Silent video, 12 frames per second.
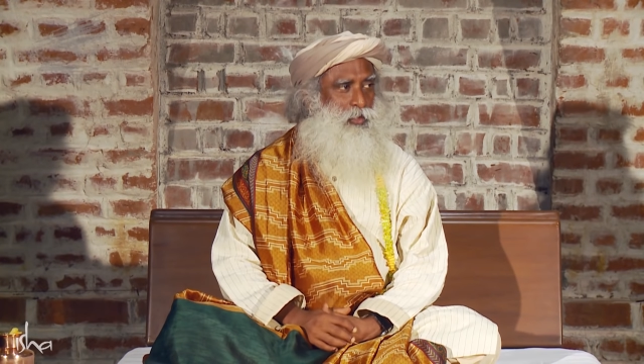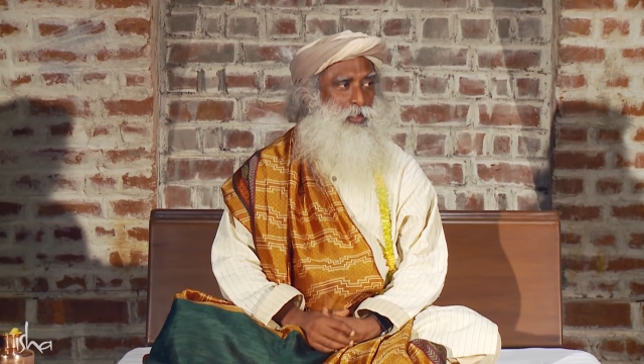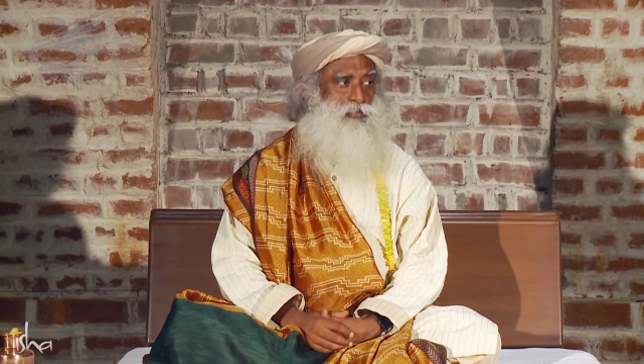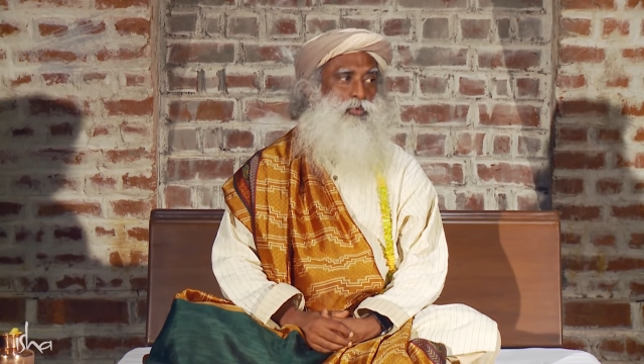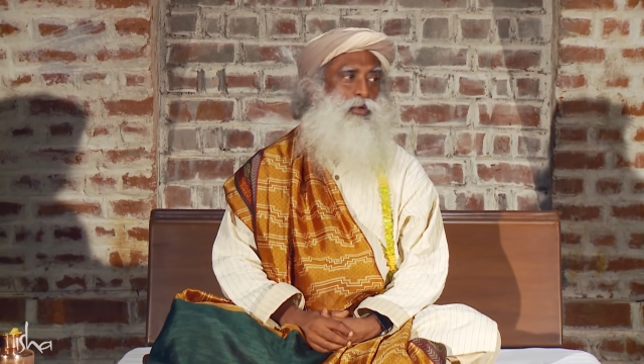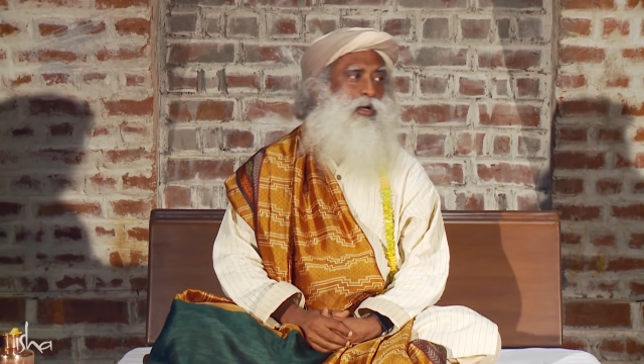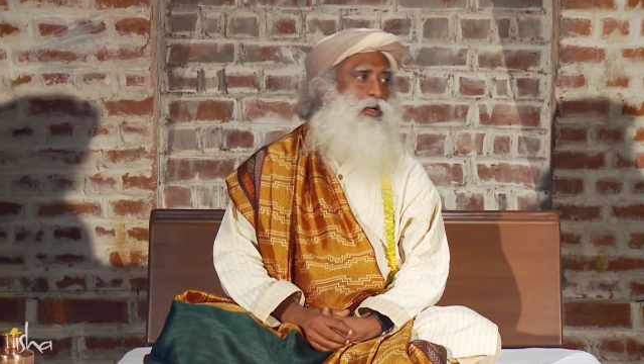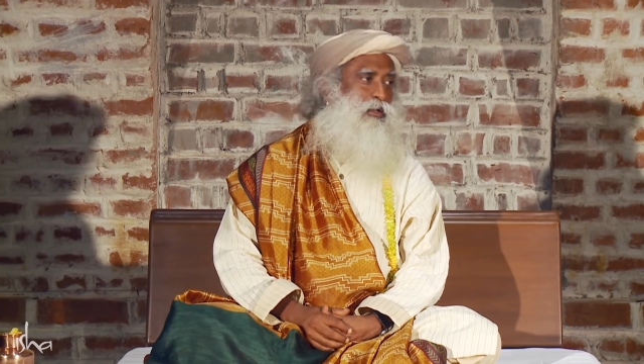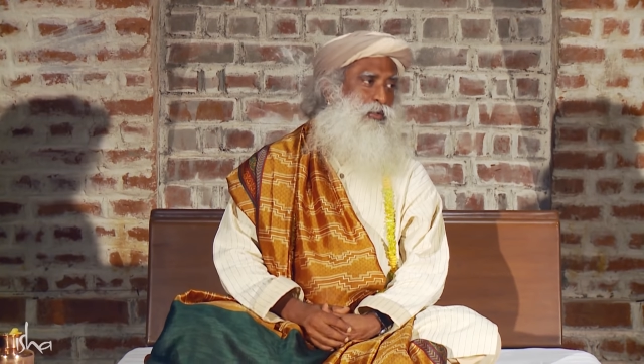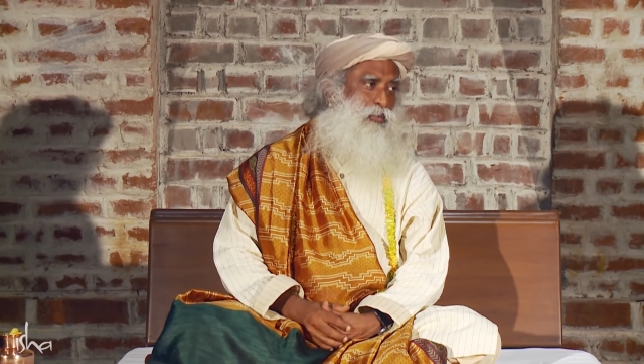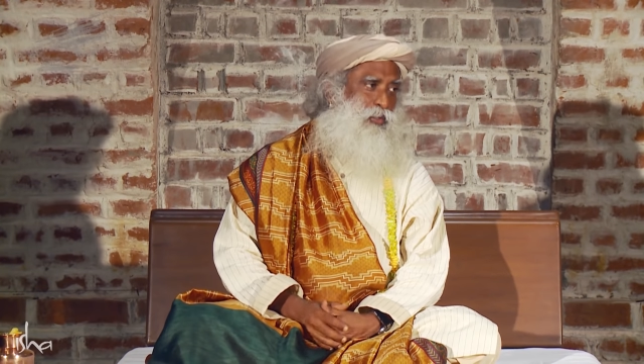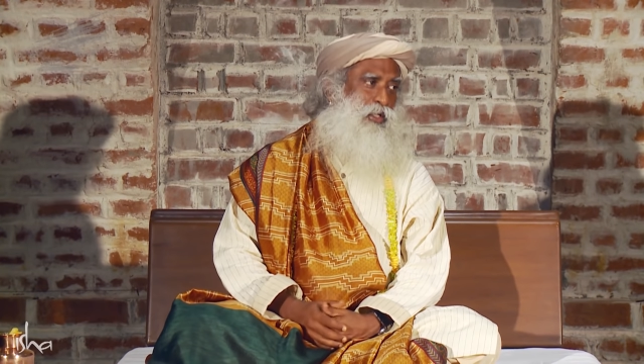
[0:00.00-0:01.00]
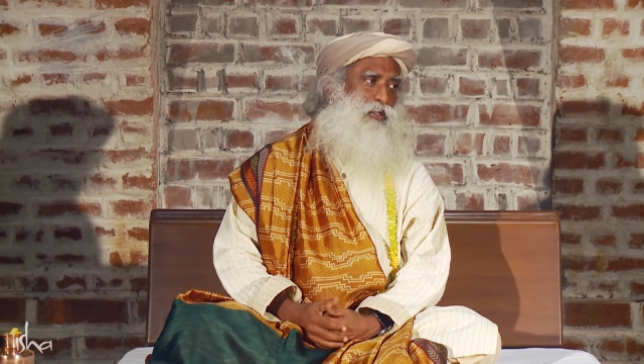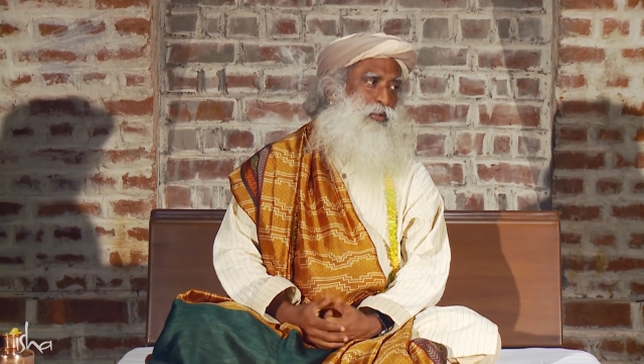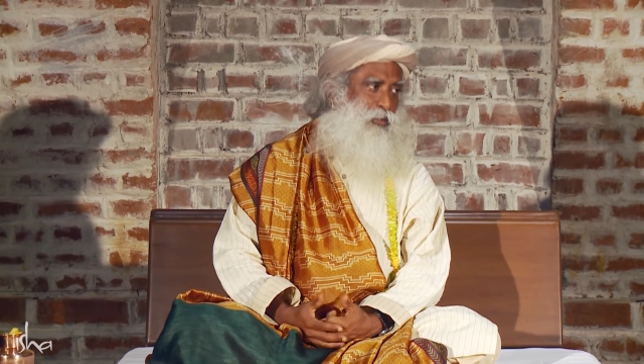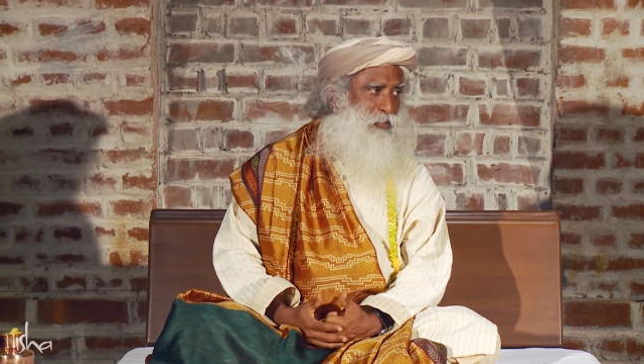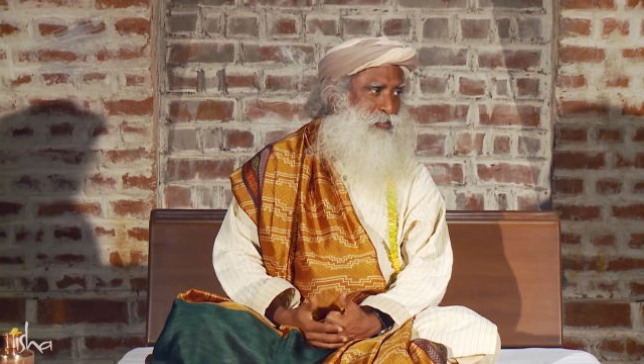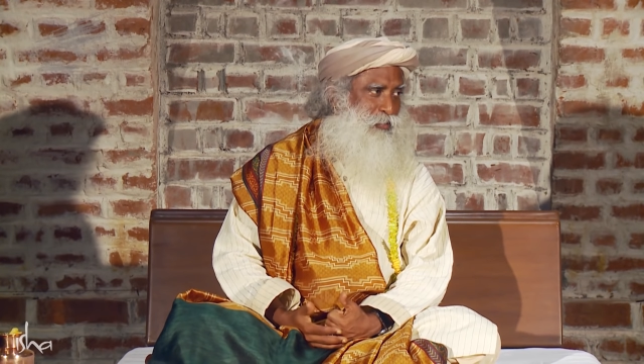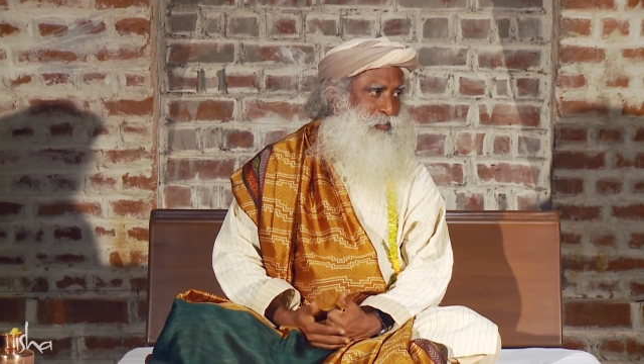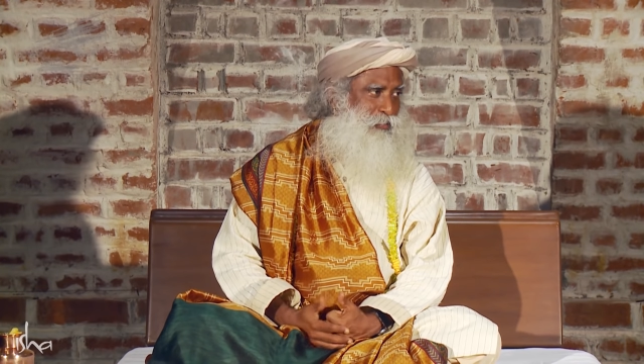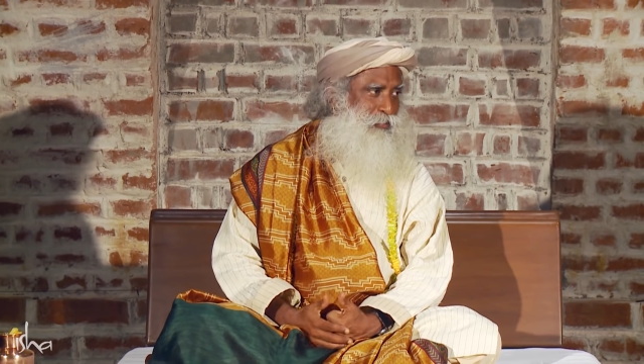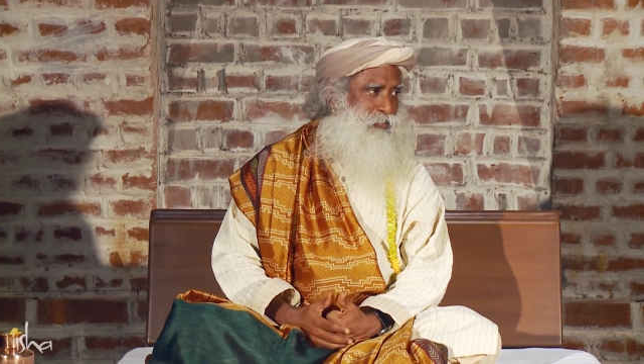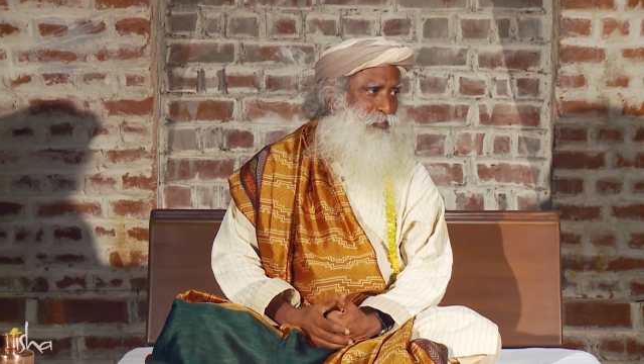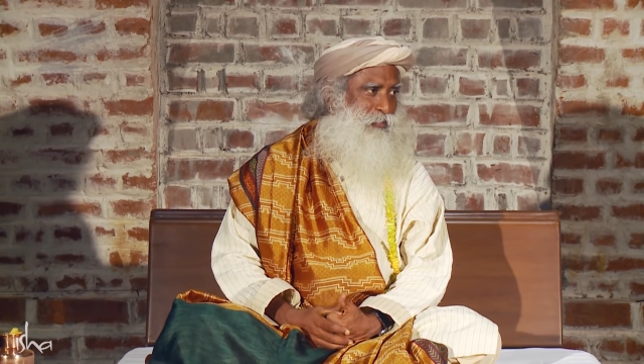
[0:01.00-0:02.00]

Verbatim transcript: If you can't do that also,